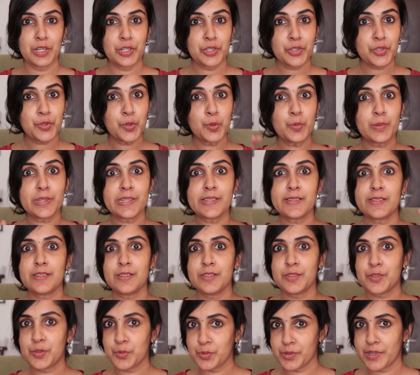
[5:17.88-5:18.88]
So with
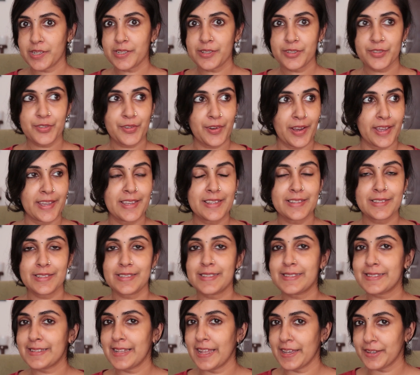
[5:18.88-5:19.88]
Suraj trying
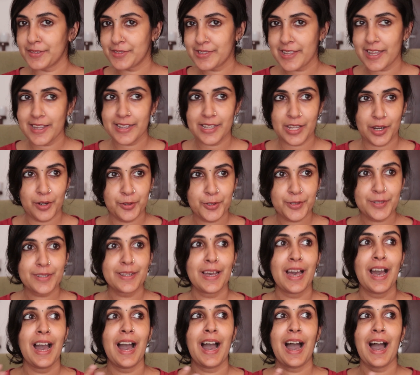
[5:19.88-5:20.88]
this lifestyle out,
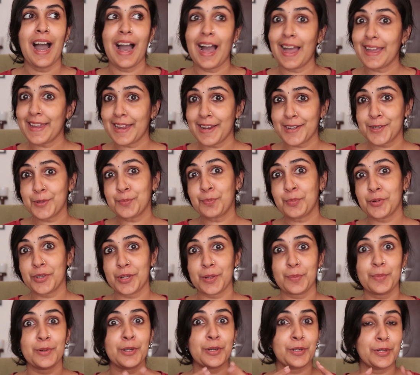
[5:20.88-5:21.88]
I had to put
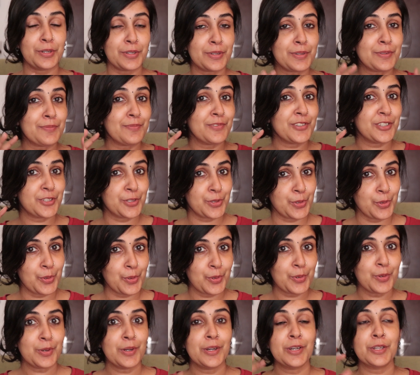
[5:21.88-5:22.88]
up a good
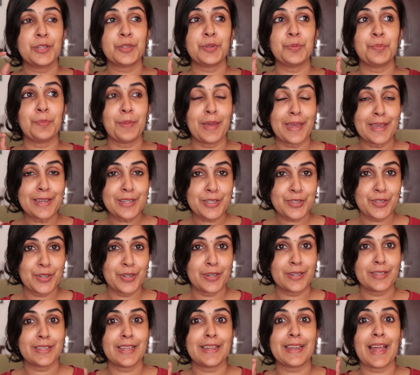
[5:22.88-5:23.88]
show to make
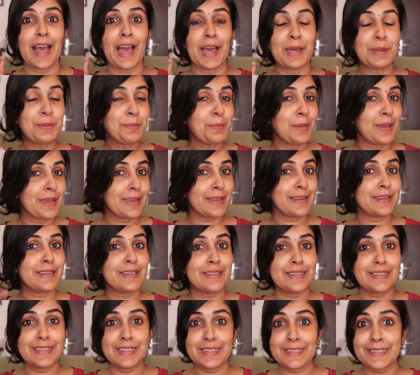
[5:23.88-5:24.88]
sure that I made
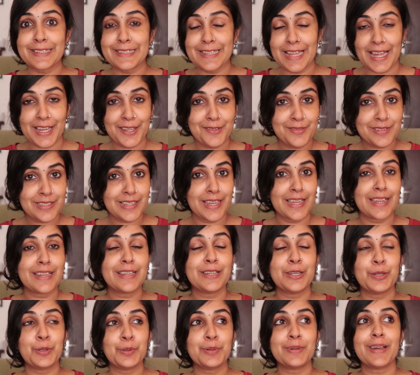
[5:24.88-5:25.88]
this lifestyle
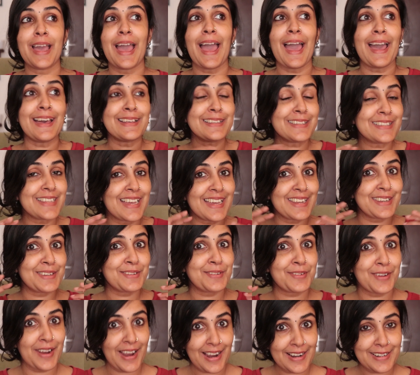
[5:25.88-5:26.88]
look as
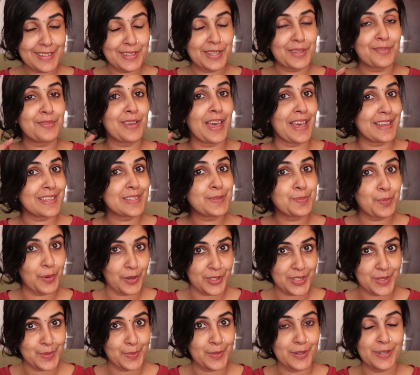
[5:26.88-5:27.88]
attractive as
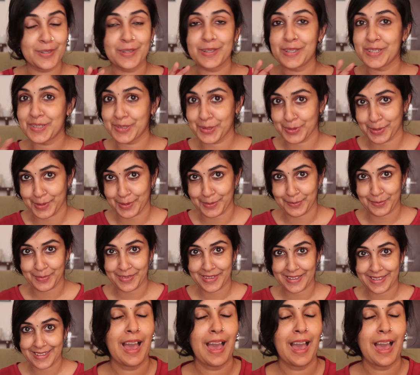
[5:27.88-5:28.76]
possible to him.